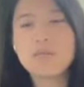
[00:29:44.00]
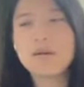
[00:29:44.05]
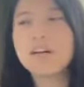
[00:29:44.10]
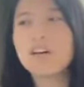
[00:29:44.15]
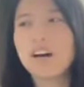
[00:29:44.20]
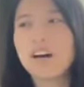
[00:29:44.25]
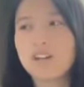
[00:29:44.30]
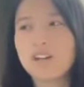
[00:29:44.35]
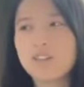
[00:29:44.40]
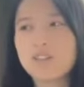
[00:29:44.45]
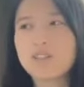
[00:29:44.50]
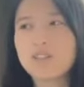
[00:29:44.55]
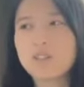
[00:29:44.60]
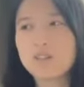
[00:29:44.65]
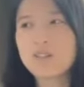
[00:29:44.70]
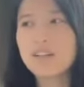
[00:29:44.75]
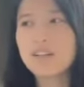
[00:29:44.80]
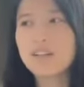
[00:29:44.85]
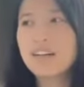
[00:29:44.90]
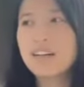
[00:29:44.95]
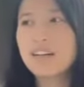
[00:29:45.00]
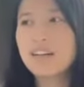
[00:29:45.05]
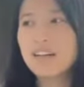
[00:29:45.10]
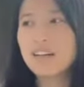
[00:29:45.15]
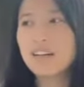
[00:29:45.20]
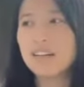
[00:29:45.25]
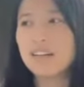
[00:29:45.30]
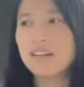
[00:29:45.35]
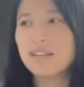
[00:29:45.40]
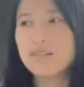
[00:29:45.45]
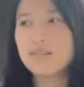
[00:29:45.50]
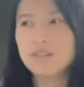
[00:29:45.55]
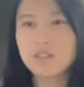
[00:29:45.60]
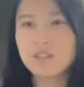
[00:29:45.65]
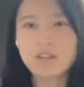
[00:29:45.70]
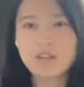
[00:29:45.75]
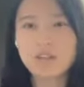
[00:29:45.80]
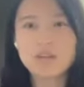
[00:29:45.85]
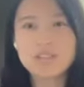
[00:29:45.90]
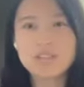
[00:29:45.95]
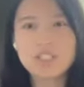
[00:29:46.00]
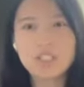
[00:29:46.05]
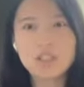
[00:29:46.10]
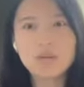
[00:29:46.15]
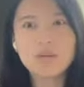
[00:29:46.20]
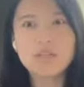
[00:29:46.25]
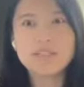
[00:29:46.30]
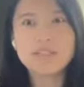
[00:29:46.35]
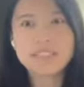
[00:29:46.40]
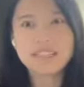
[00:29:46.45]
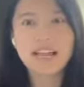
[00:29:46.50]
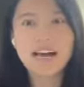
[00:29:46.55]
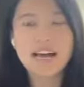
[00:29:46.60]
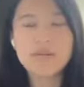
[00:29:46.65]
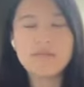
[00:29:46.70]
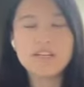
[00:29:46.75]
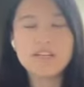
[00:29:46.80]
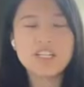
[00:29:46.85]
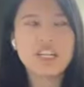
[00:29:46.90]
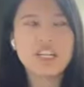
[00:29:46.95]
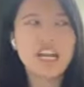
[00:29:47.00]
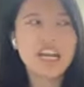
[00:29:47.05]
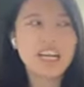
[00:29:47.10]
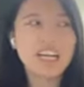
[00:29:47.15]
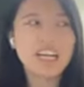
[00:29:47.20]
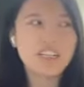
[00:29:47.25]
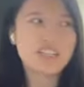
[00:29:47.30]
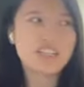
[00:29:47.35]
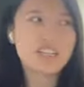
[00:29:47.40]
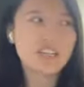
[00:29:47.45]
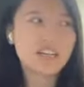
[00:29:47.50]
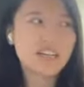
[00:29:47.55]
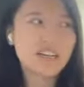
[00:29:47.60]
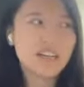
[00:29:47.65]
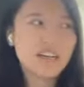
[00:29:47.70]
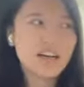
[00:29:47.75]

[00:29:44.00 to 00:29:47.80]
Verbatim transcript: people how to, you know, deal with climate change?